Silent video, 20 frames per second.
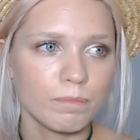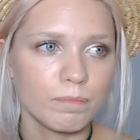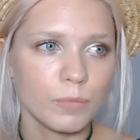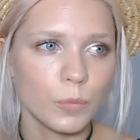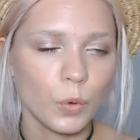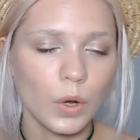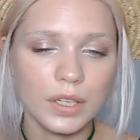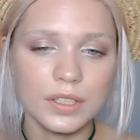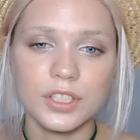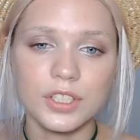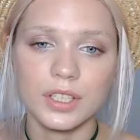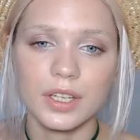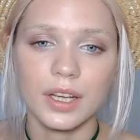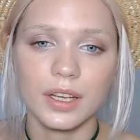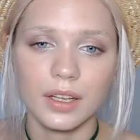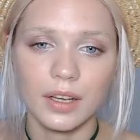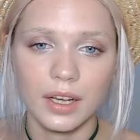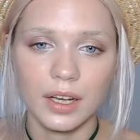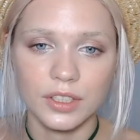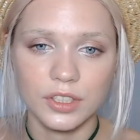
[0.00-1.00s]
one
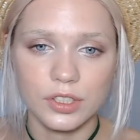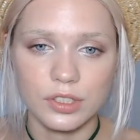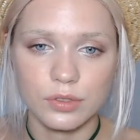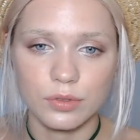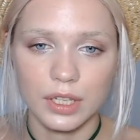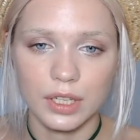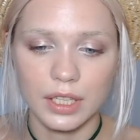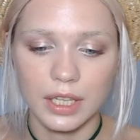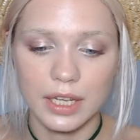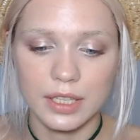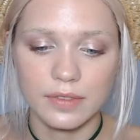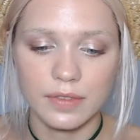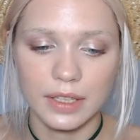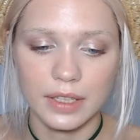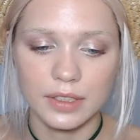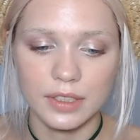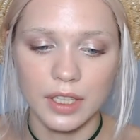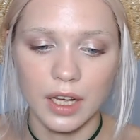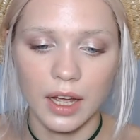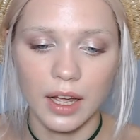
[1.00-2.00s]
day i just realized
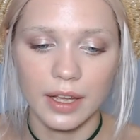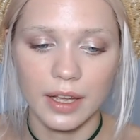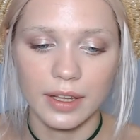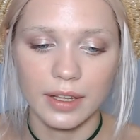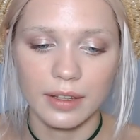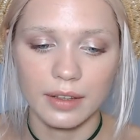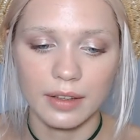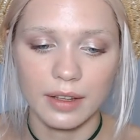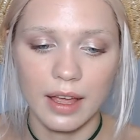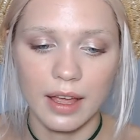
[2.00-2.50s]
that i